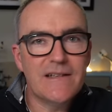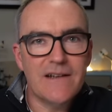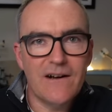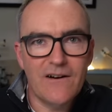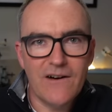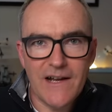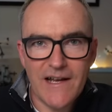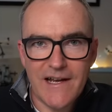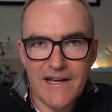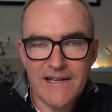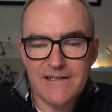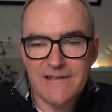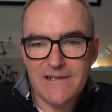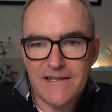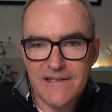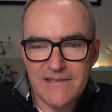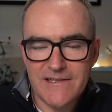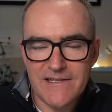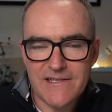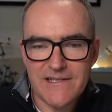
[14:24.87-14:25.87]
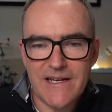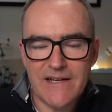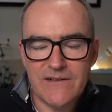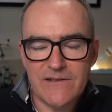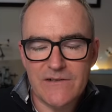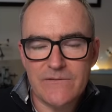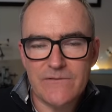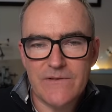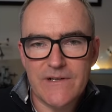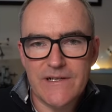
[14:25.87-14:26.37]
I had
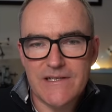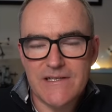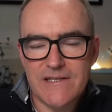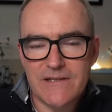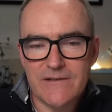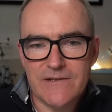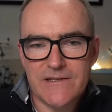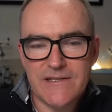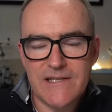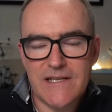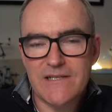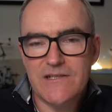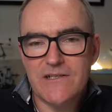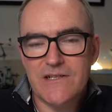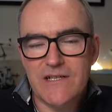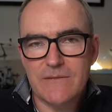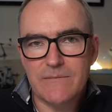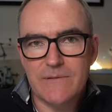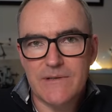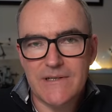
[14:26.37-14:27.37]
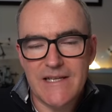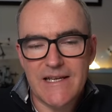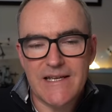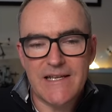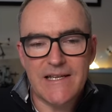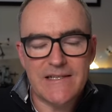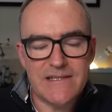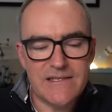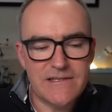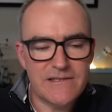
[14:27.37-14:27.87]
discounted fees, so it was dead cheap and dead
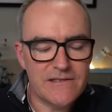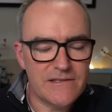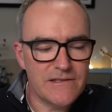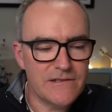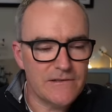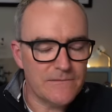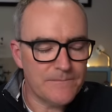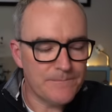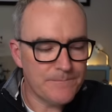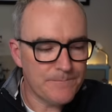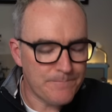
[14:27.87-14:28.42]
easy to do.